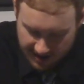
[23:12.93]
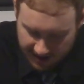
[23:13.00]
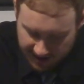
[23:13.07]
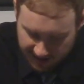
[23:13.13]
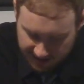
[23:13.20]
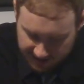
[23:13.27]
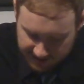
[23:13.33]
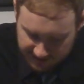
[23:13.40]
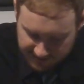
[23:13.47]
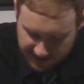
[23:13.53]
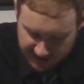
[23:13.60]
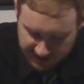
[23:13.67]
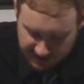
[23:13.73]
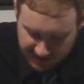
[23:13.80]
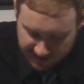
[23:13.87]
And if
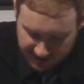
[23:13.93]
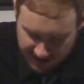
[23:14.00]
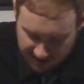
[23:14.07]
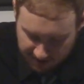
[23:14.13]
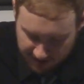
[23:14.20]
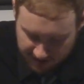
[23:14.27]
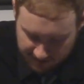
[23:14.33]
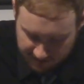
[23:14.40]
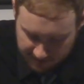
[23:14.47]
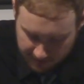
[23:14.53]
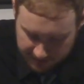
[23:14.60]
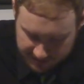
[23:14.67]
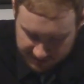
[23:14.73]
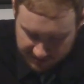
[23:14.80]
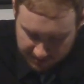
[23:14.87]
anything, that
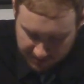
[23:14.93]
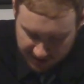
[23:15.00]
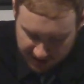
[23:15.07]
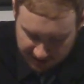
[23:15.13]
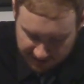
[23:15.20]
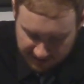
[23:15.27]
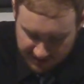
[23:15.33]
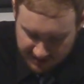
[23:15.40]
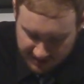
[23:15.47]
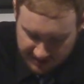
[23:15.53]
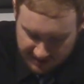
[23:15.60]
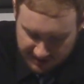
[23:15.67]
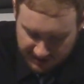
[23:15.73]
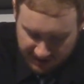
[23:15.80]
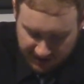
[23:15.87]
reinforced to me
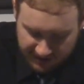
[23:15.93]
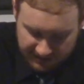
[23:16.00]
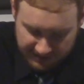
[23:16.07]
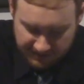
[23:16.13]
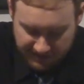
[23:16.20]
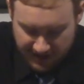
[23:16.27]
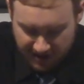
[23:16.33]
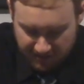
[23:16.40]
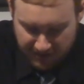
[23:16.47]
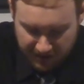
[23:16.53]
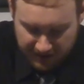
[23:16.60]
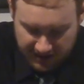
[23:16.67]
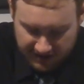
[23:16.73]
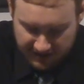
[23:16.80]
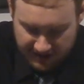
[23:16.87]
the
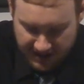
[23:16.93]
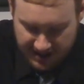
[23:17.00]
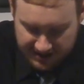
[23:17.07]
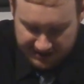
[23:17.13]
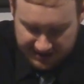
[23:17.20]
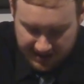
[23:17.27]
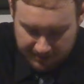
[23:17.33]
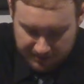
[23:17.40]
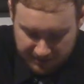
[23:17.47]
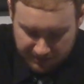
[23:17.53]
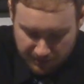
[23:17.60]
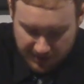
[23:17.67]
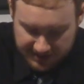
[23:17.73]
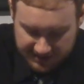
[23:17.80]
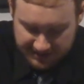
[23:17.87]
fallibility of the concept
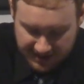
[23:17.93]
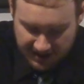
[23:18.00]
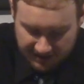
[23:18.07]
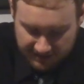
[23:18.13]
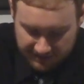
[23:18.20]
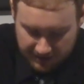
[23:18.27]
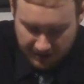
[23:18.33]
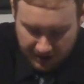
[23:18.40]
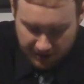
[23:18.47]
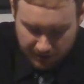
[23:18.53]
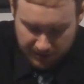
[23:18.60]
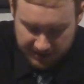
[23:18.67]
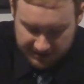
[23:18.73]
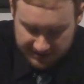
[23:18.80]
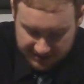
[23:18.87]
of once saved,
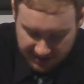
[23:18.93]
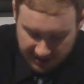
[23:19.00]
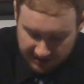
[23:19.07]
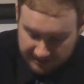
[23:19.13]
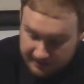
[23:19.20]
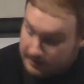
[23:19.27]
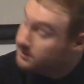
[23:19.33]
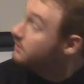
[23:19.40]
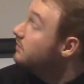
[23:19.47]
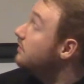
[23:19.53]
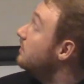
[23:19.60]
always saved.